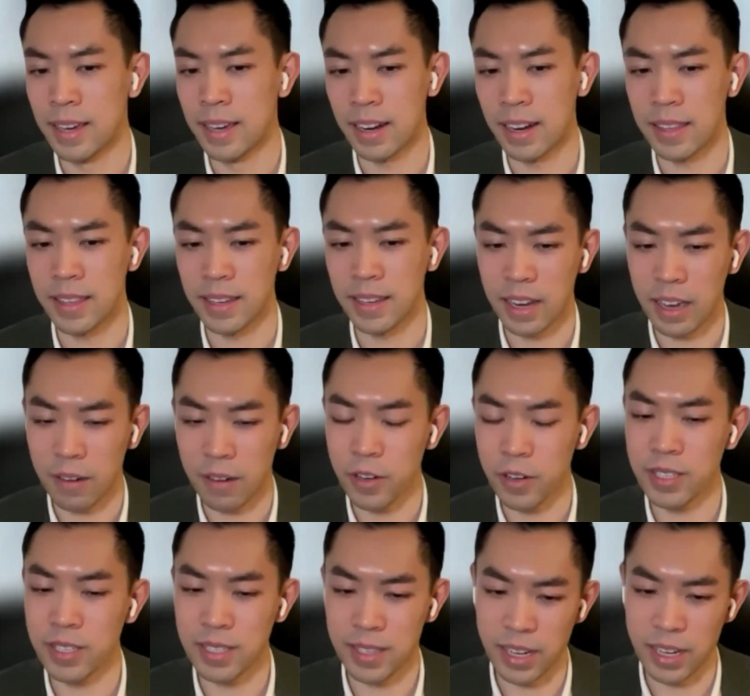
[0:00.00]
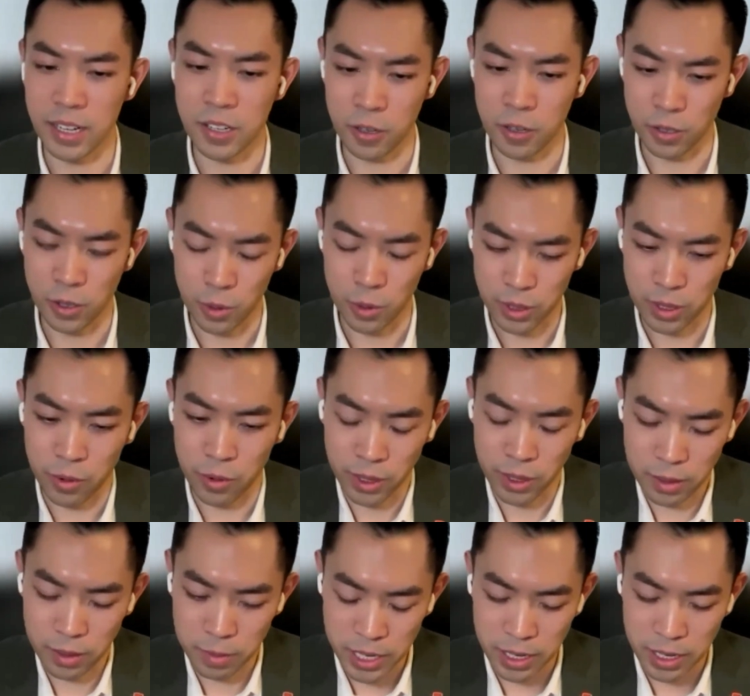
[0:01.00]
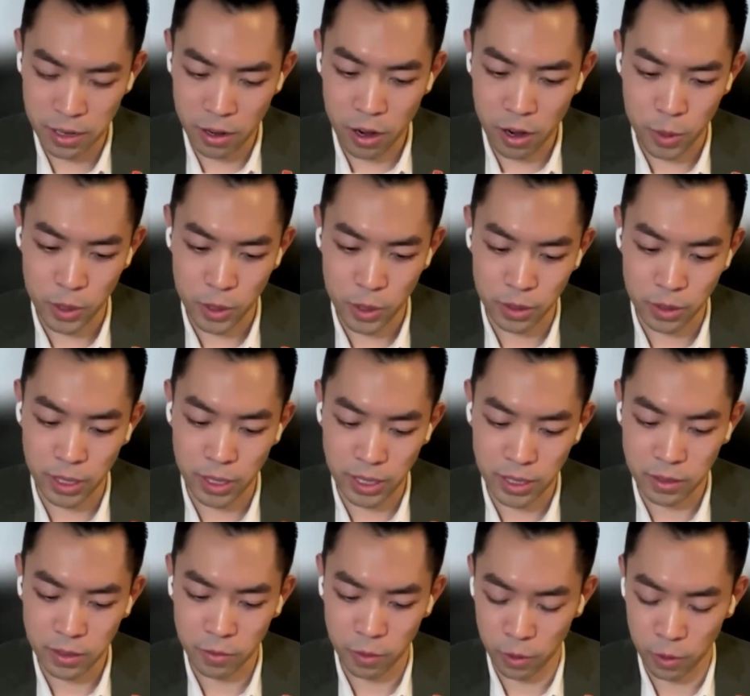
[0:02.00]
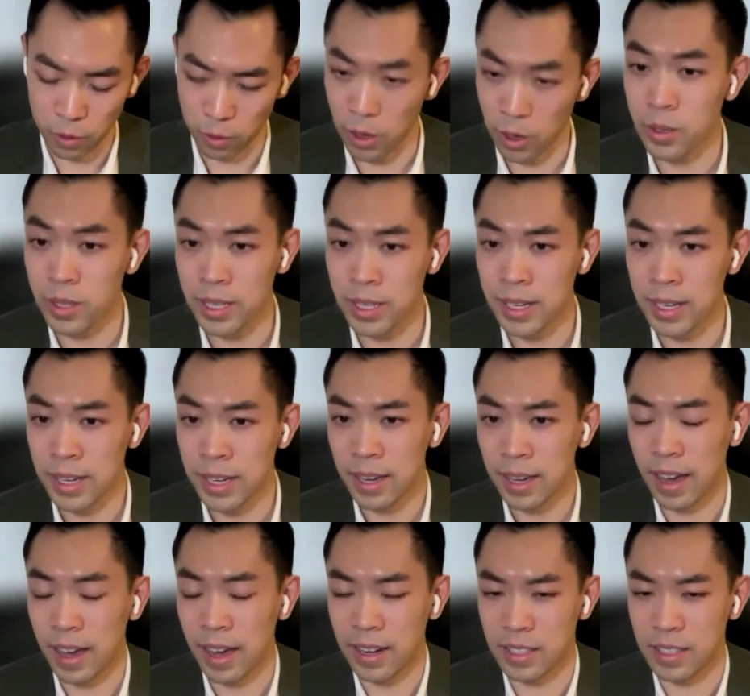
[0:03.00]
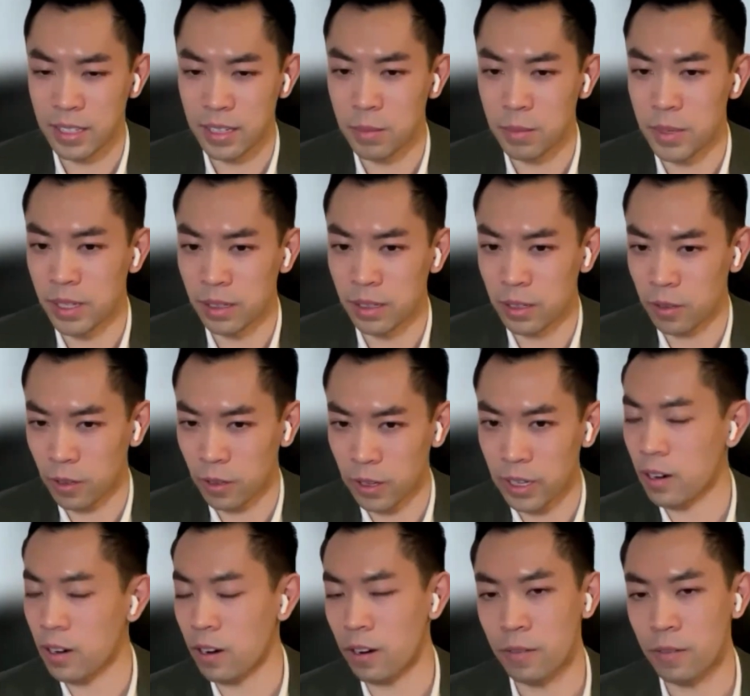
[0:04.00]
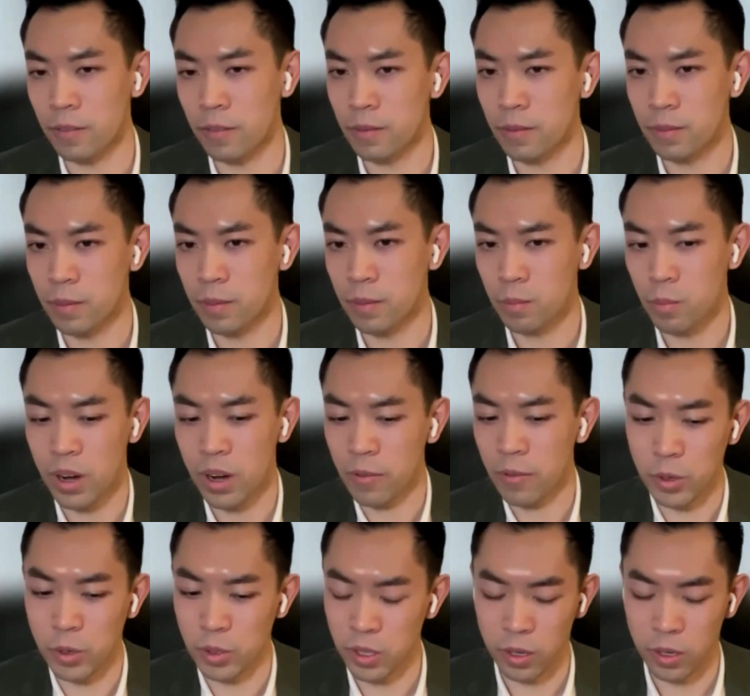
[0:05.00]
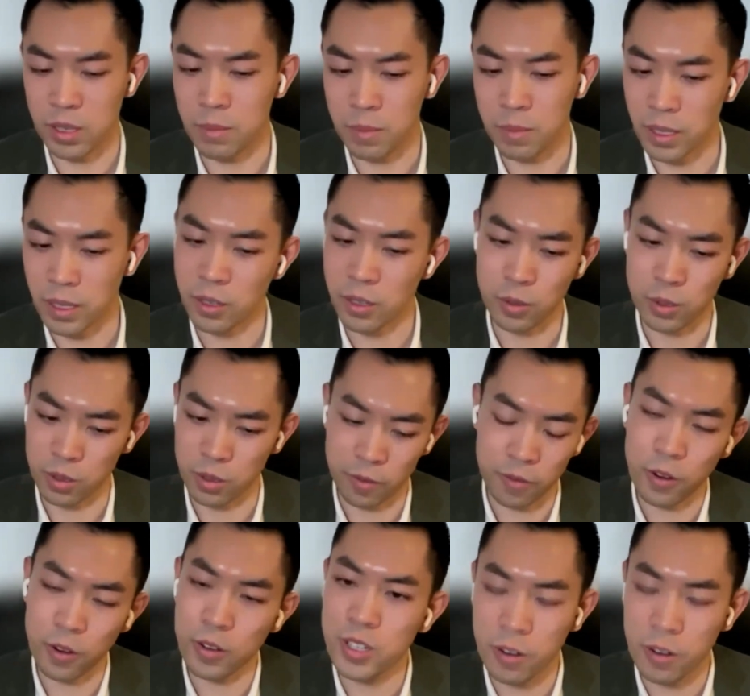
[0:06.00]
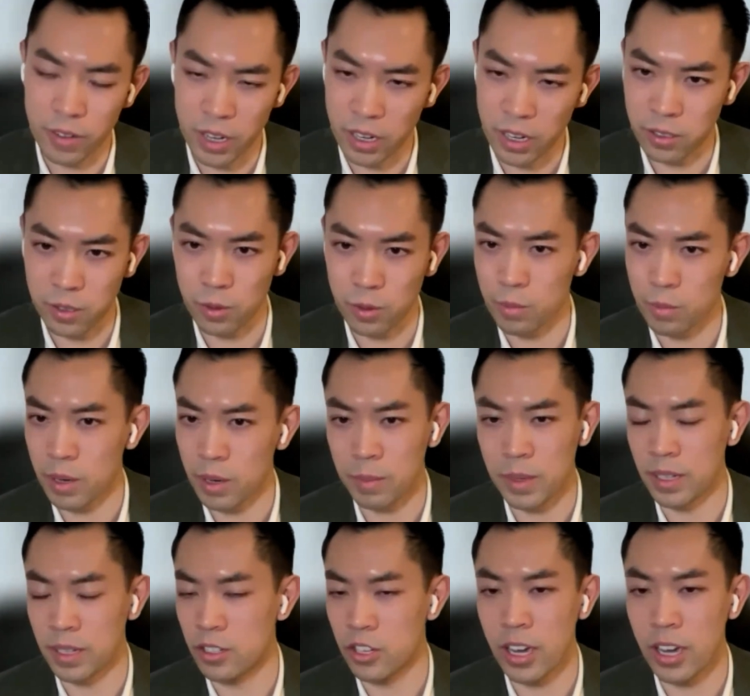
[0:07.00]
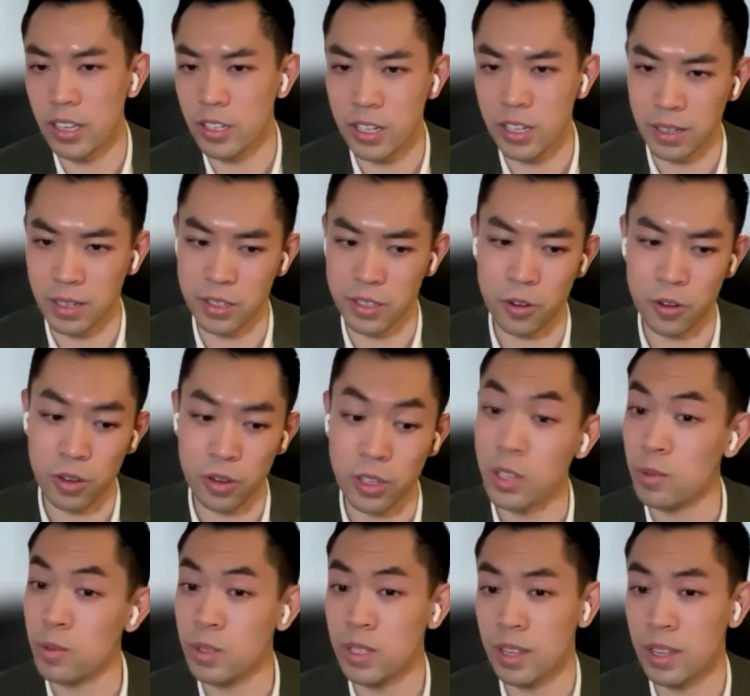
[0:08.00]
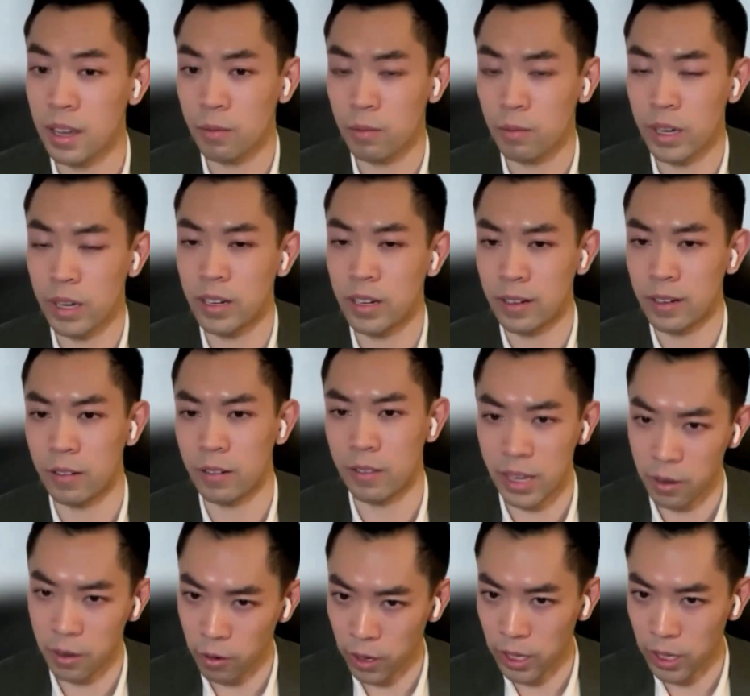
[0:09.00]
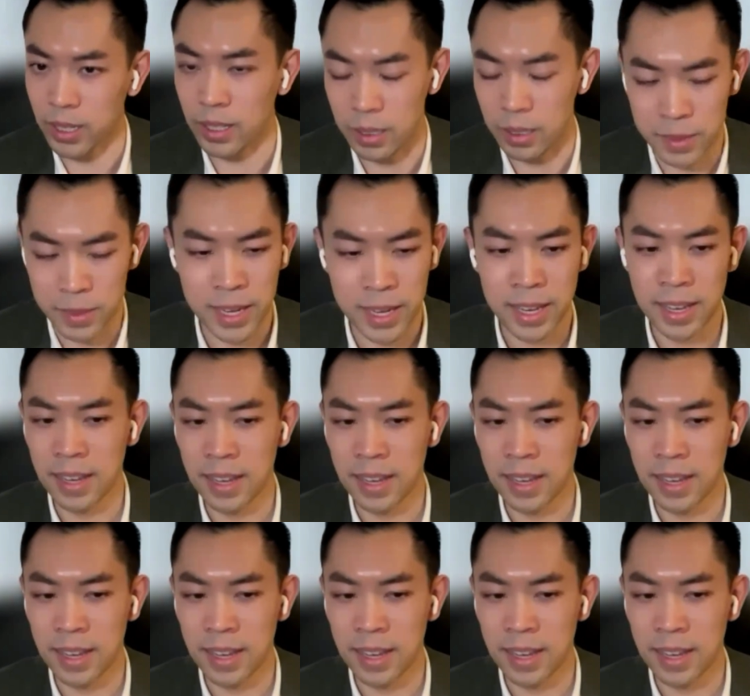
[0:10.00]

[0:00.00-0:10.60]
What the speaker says: And I think at every stage, there's always going to be opportunities for growth, and it's going to be a learning curve whenever you start something new. So the first year of dental school might be challenging because you're not used to that rigor or that curriculum.